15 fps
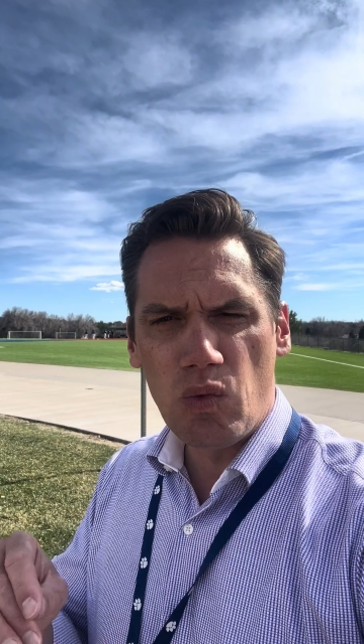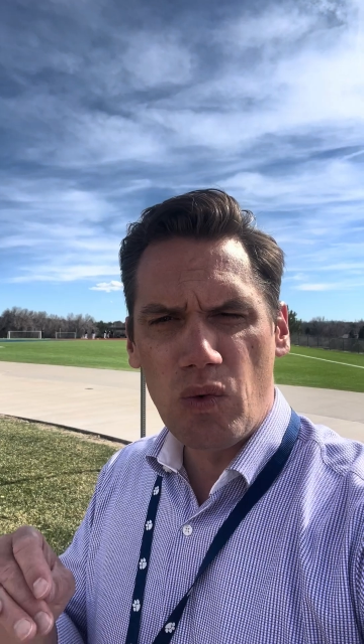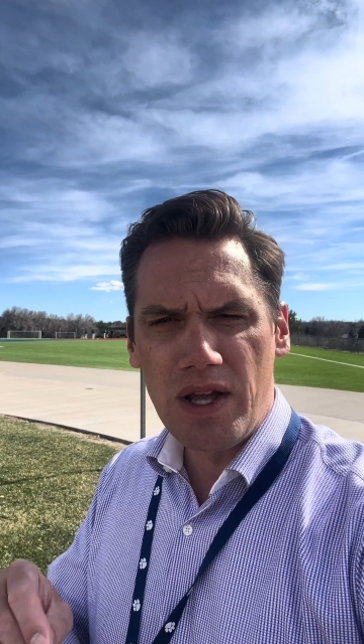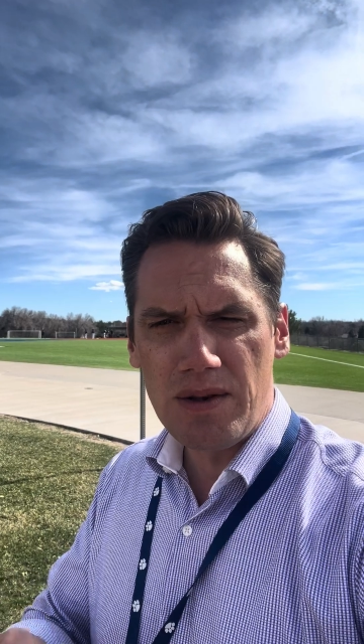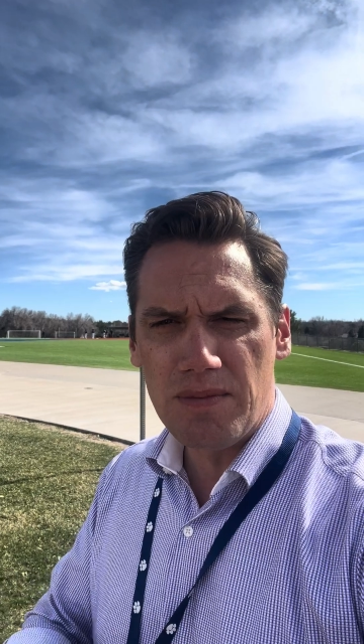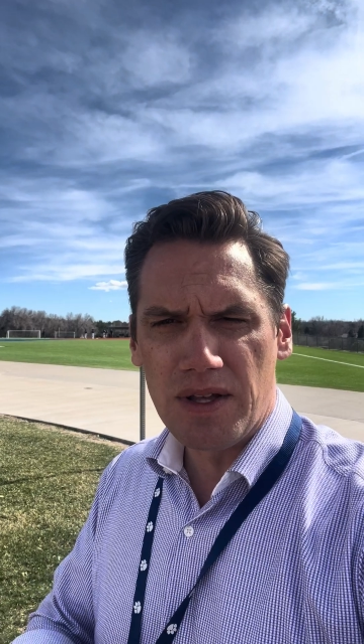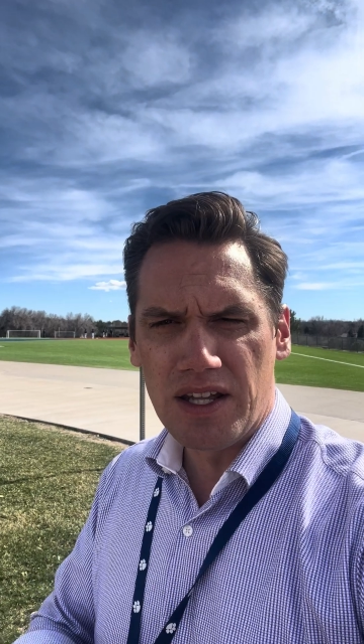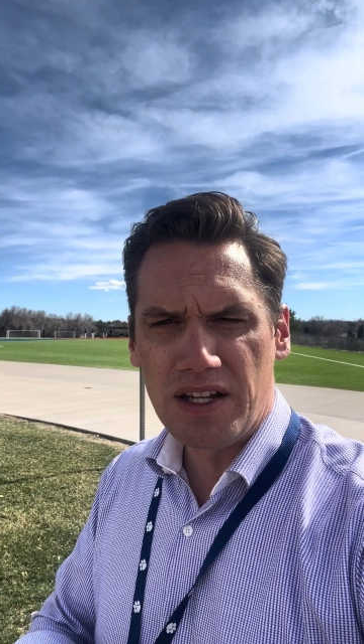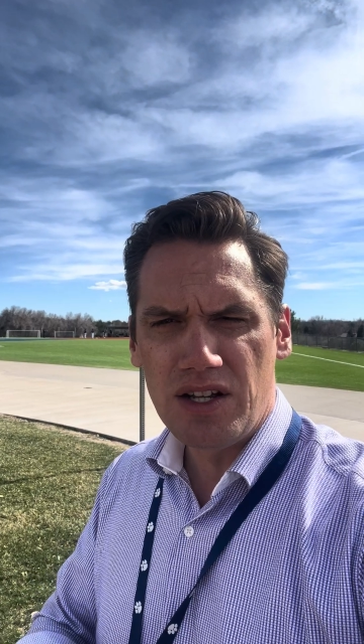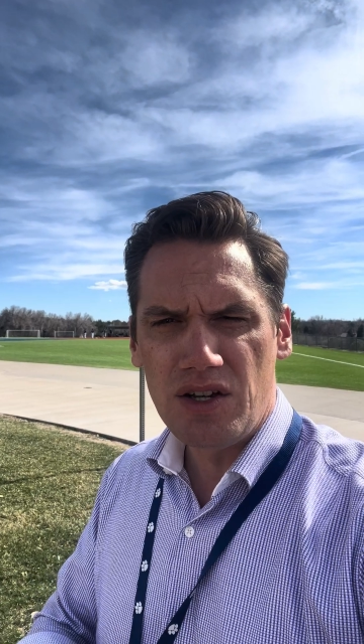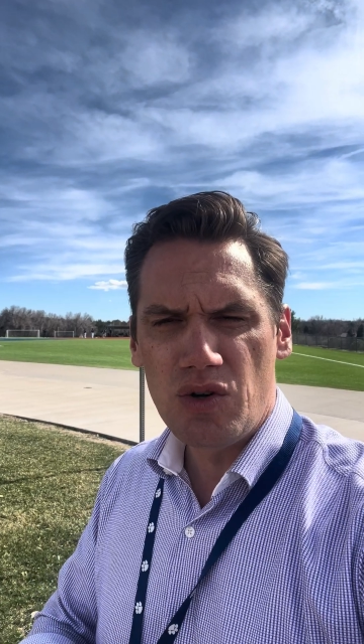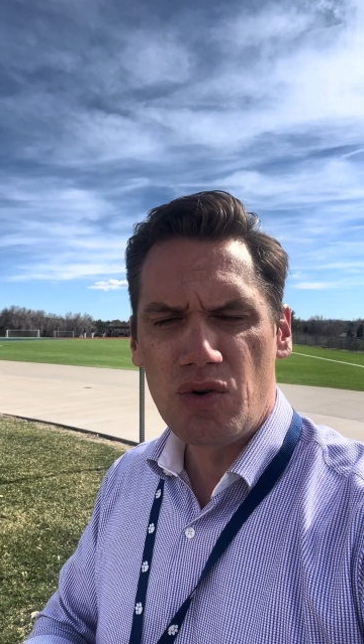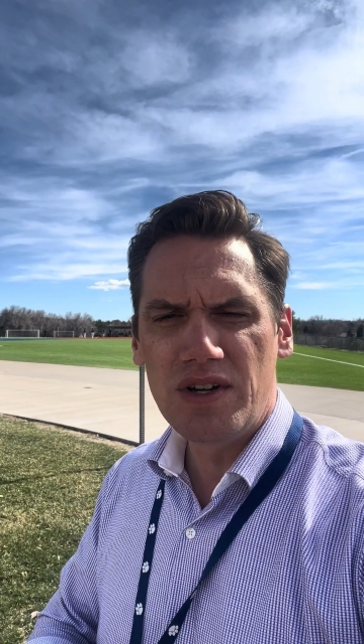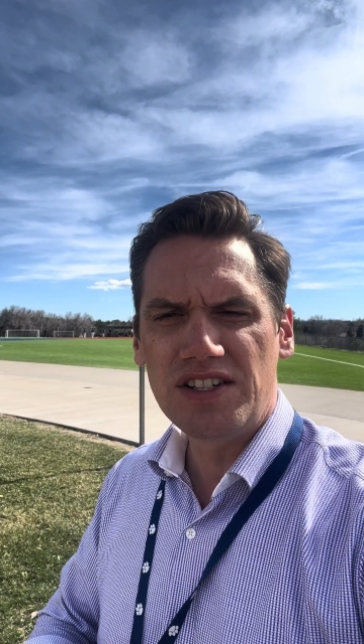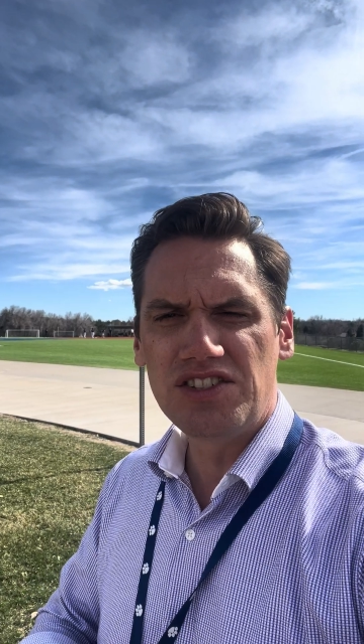Whitman,
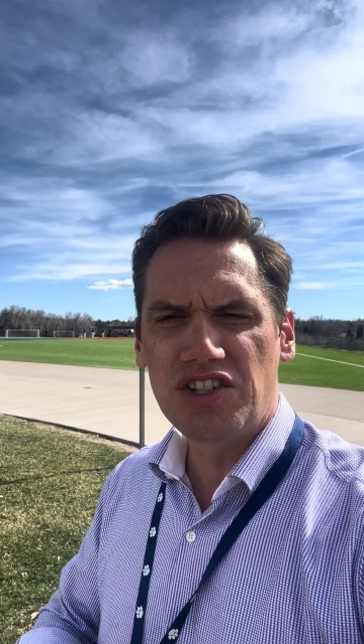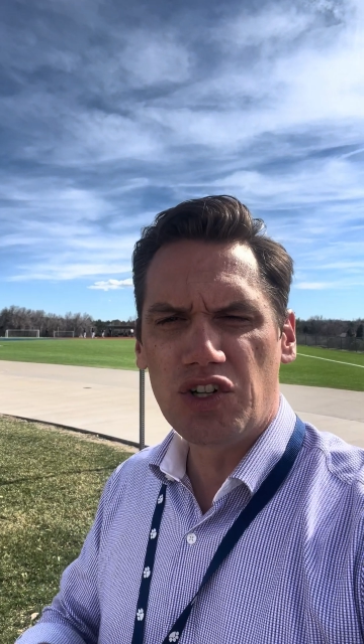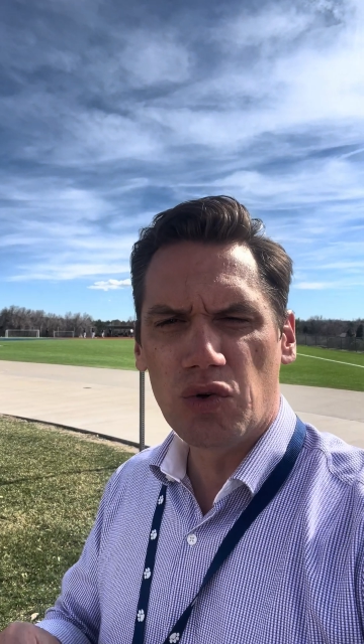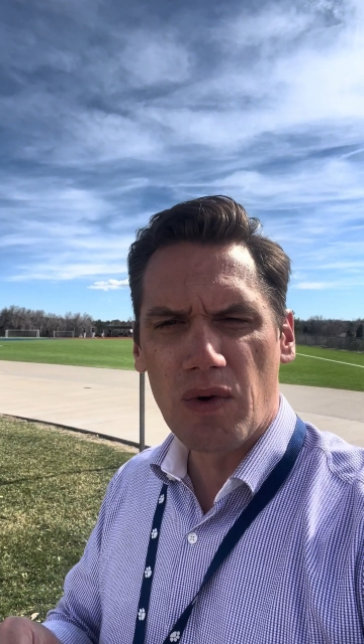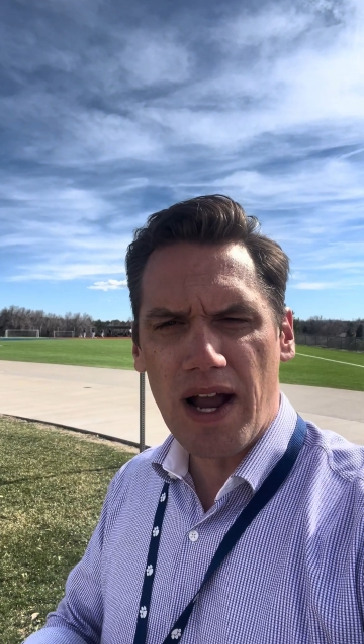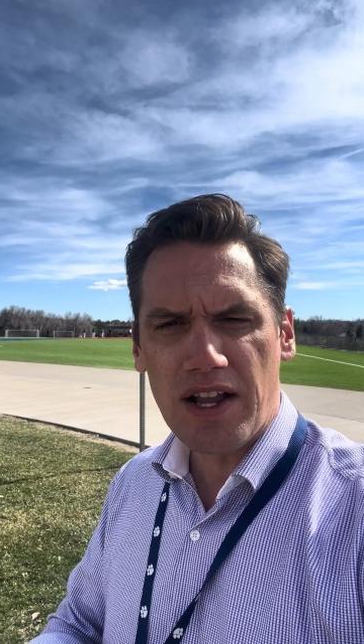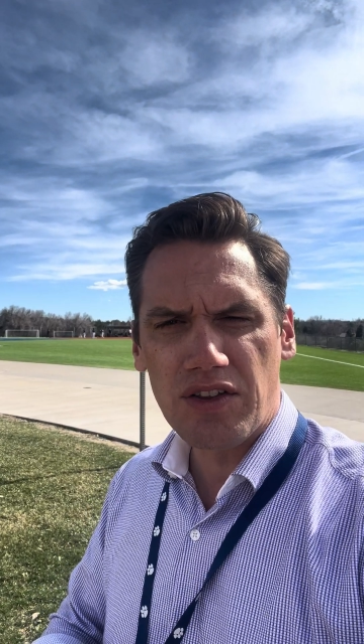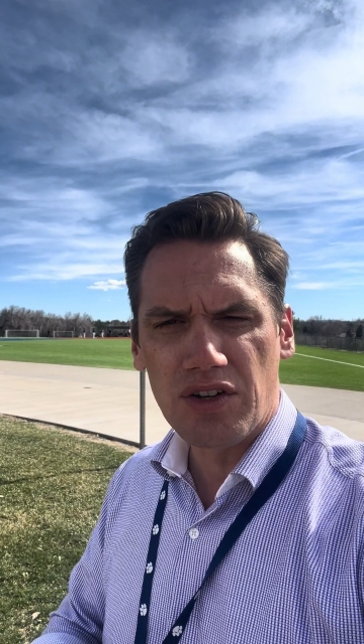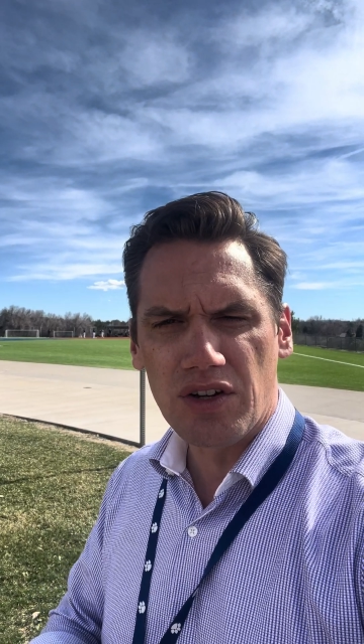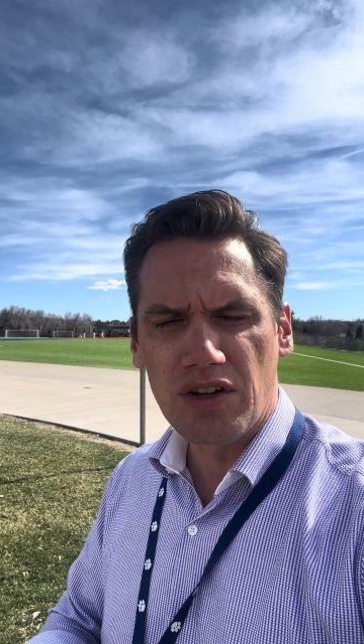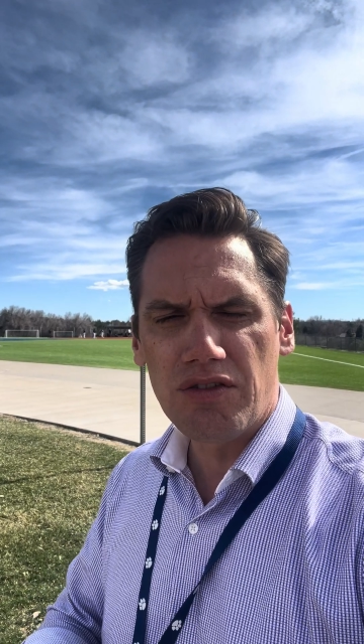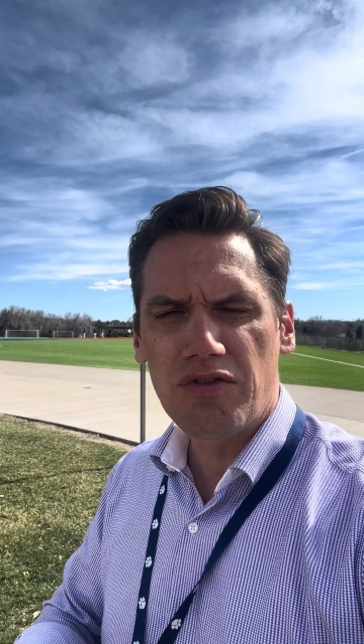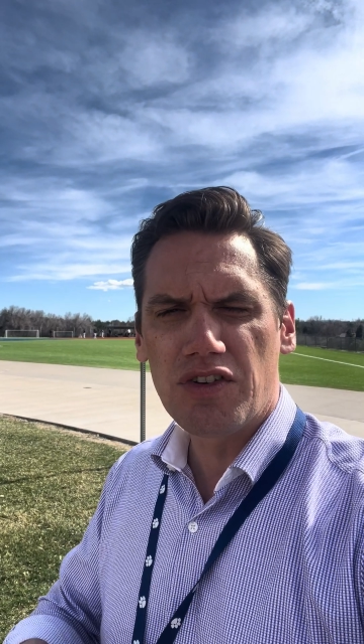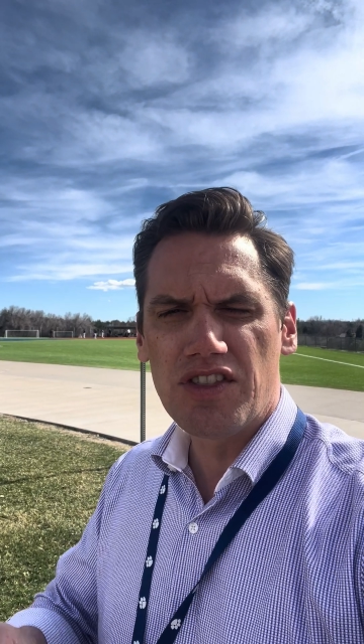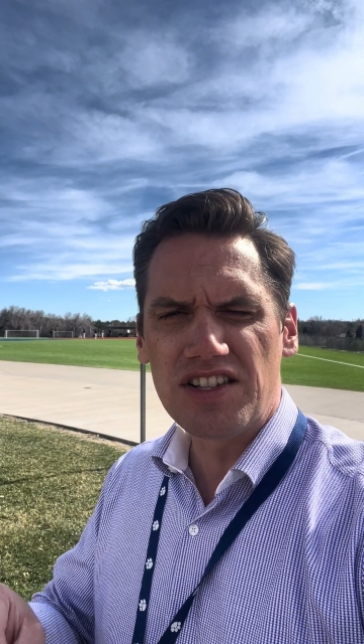who is the
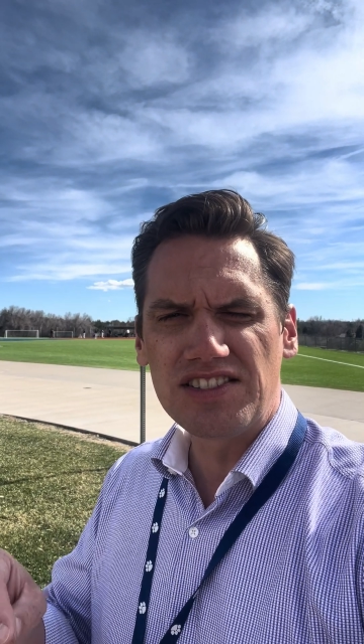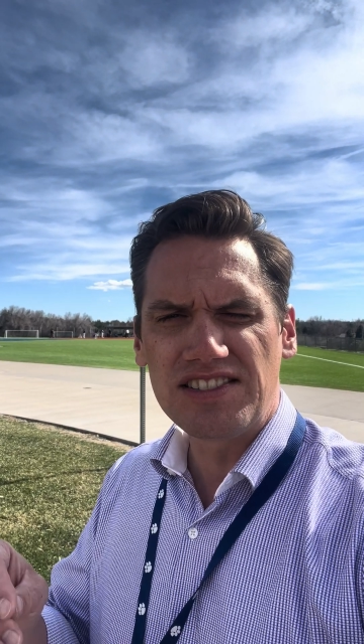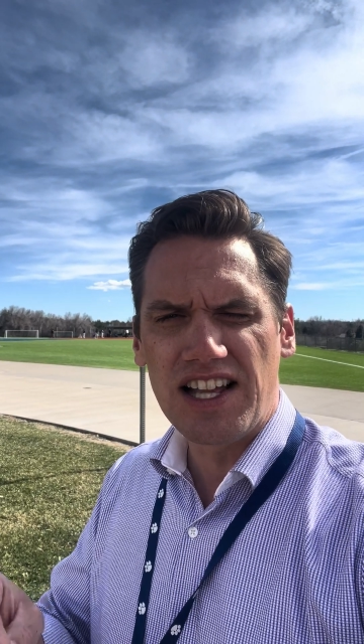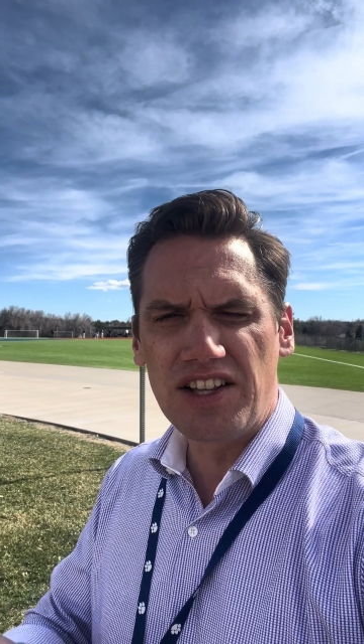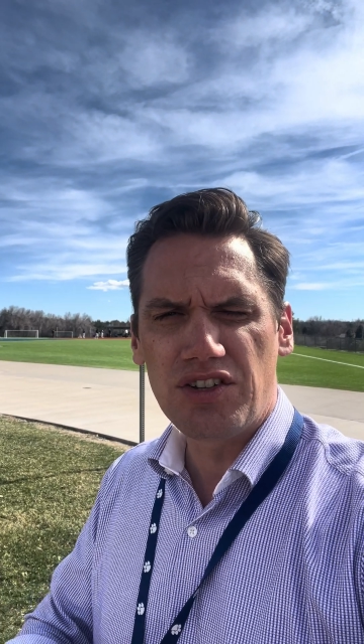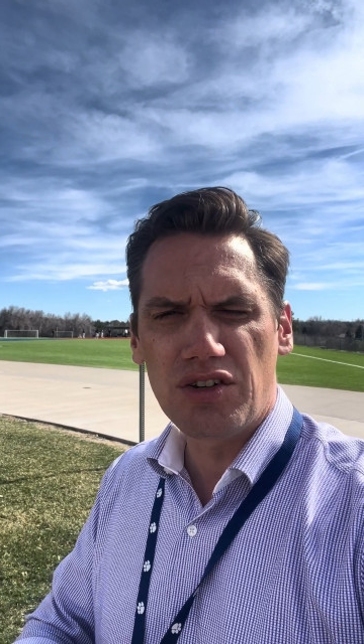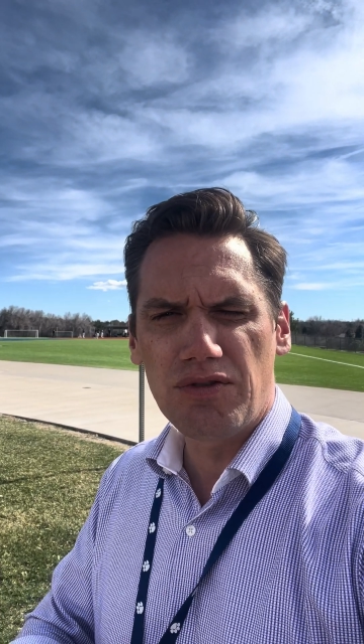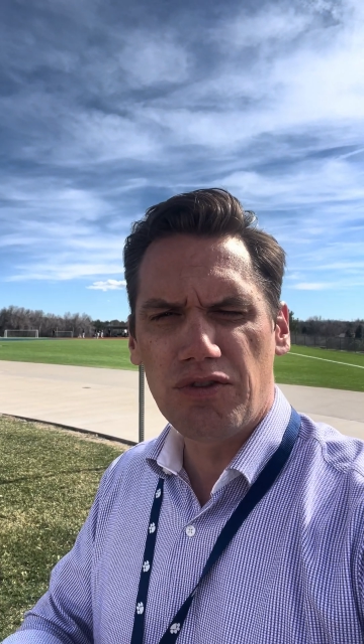director for the Center